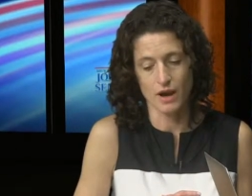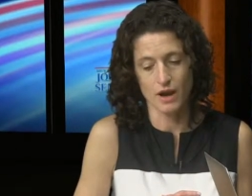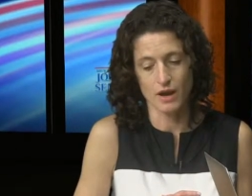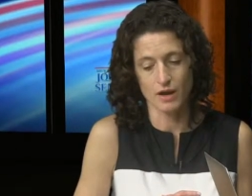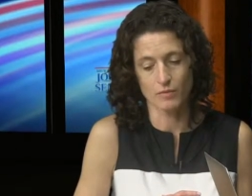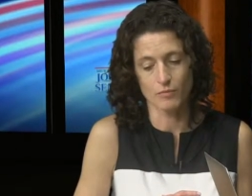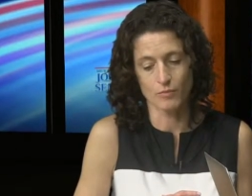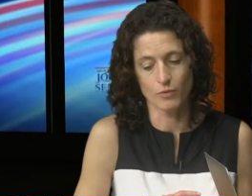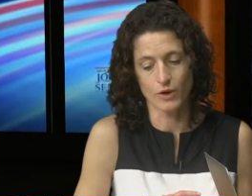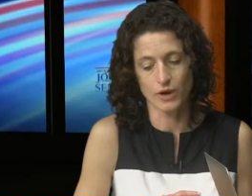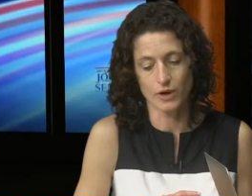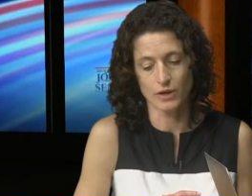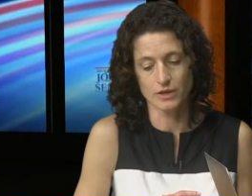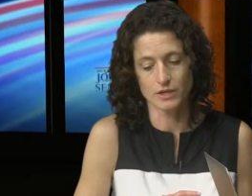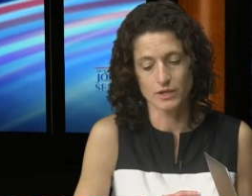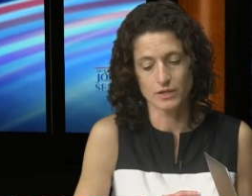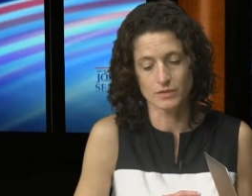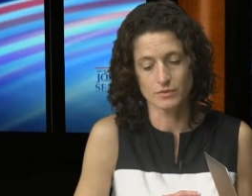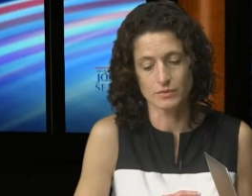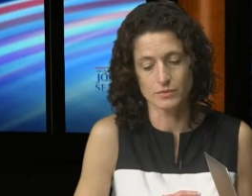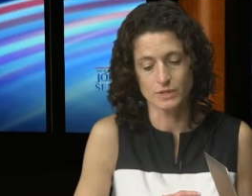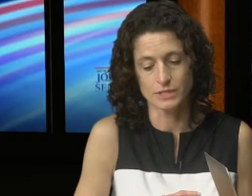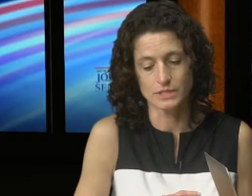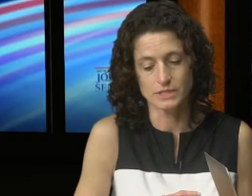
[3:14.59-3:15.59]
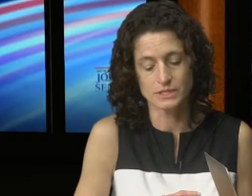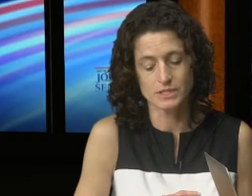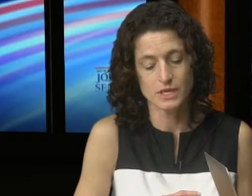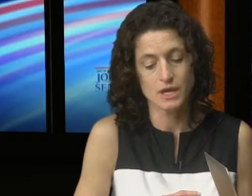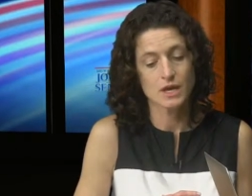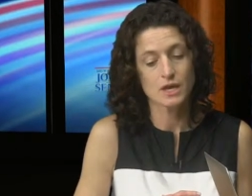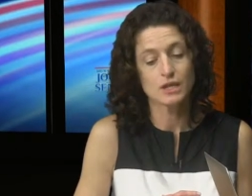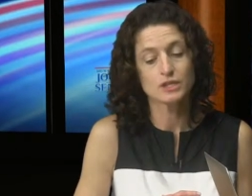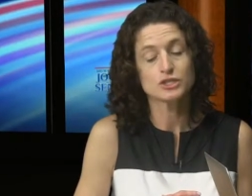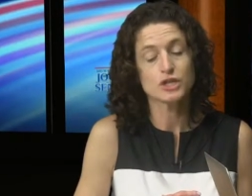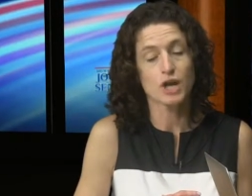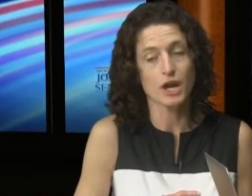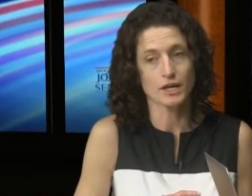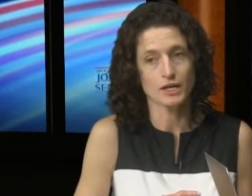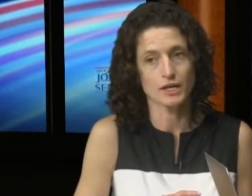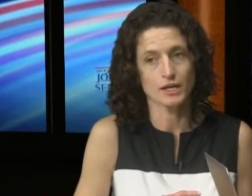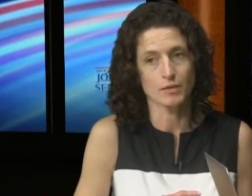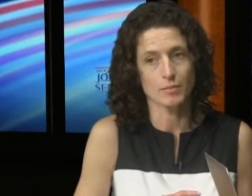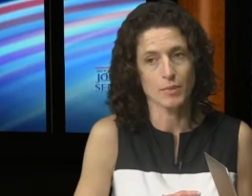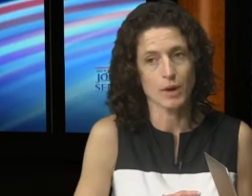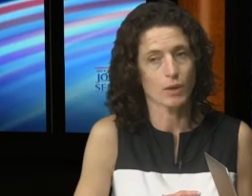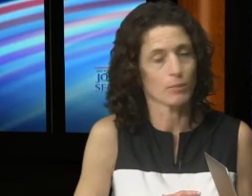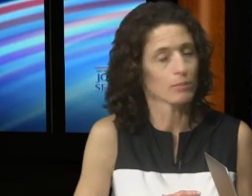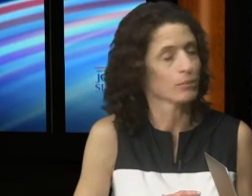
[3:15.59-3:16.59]
um, where he was talking
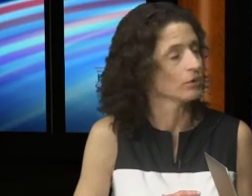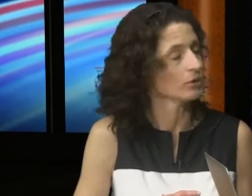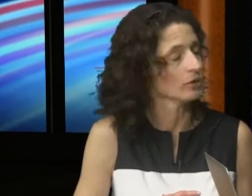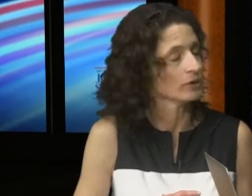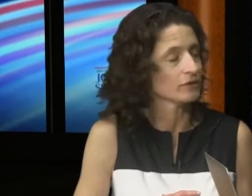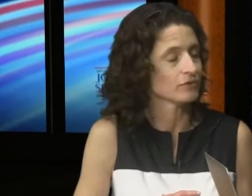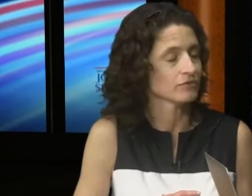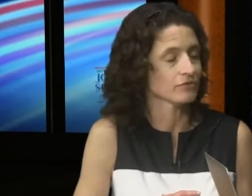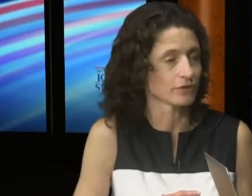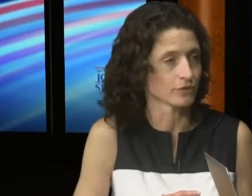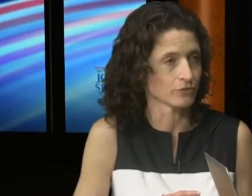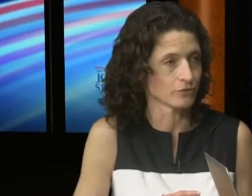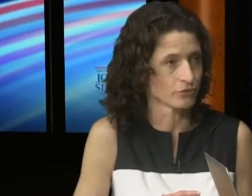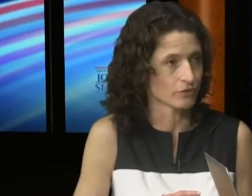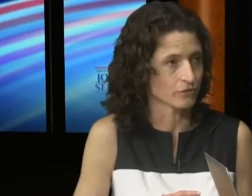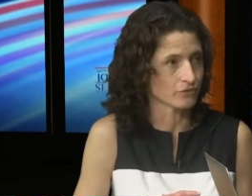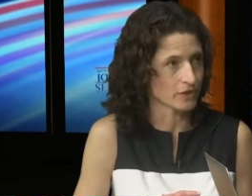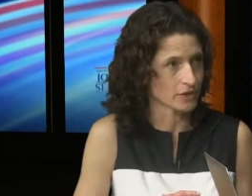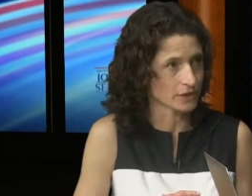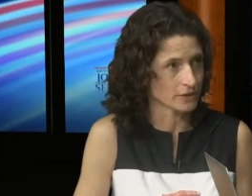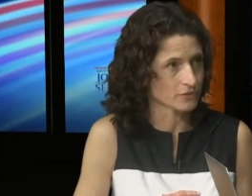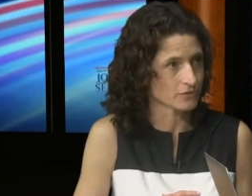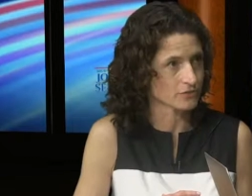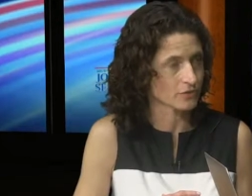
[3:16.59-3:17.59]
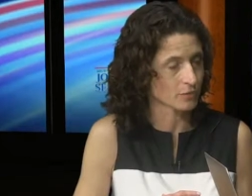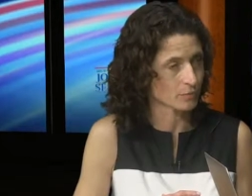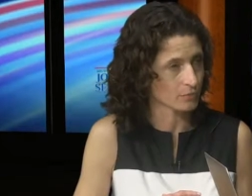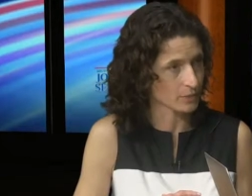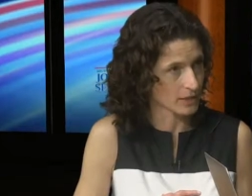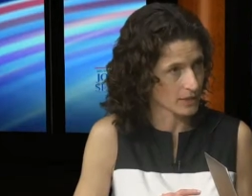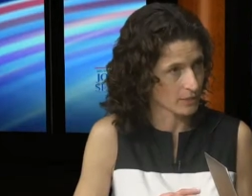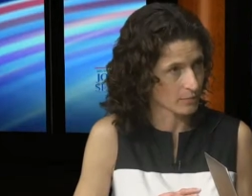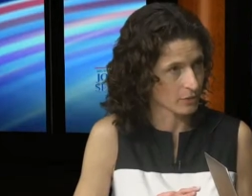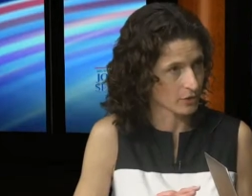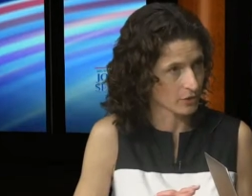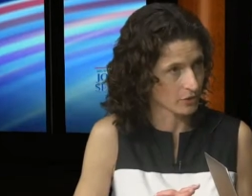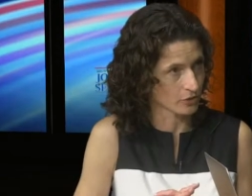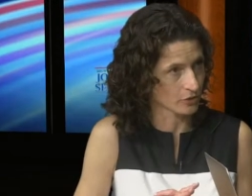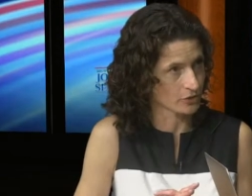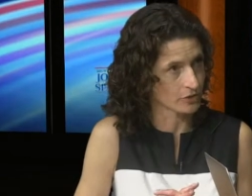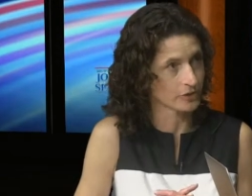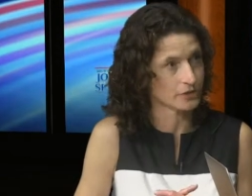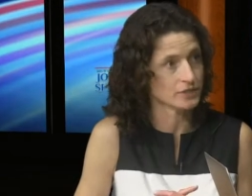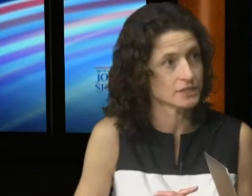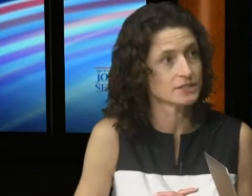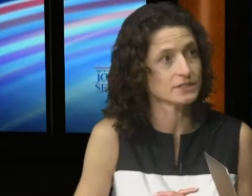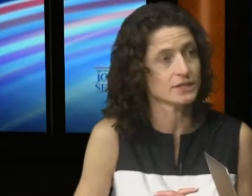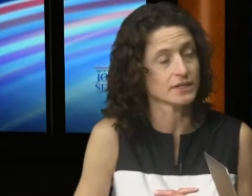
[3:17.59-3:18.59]
about pulling federal funds from Planned
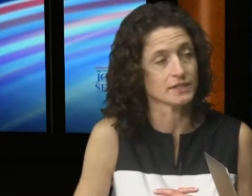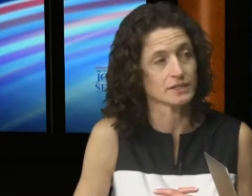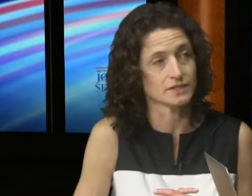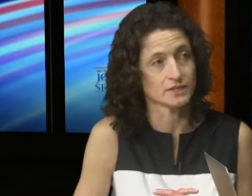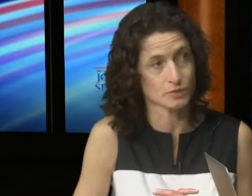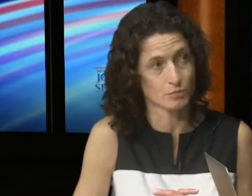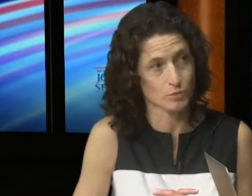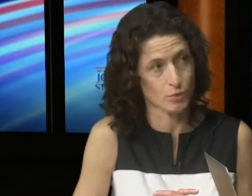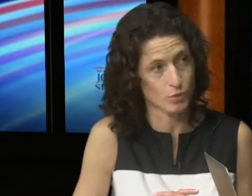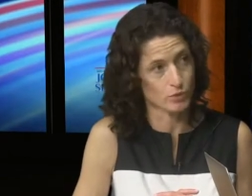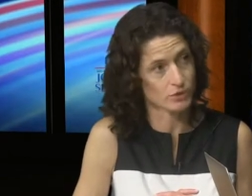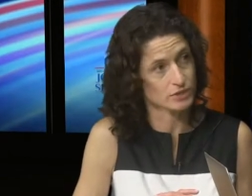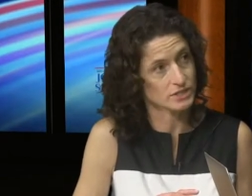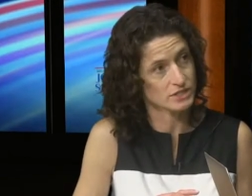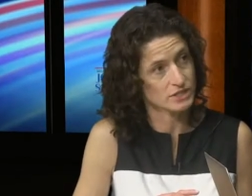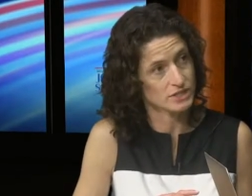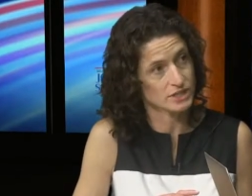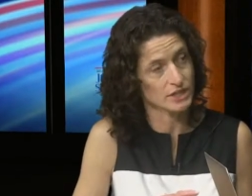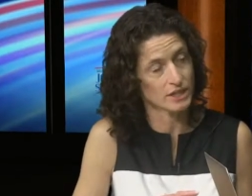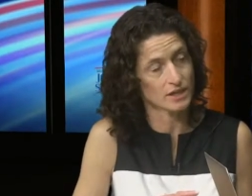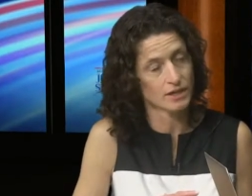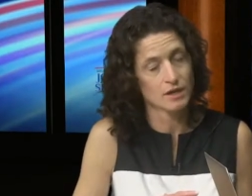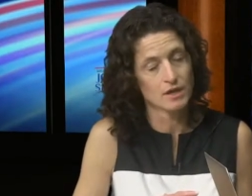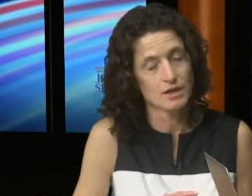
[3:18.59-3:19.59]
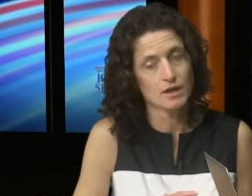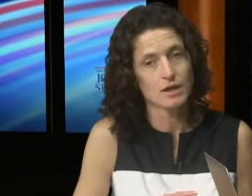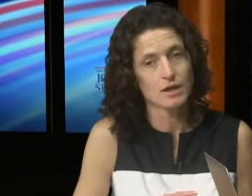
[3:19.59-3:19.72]
Parenthood. He said he supports it.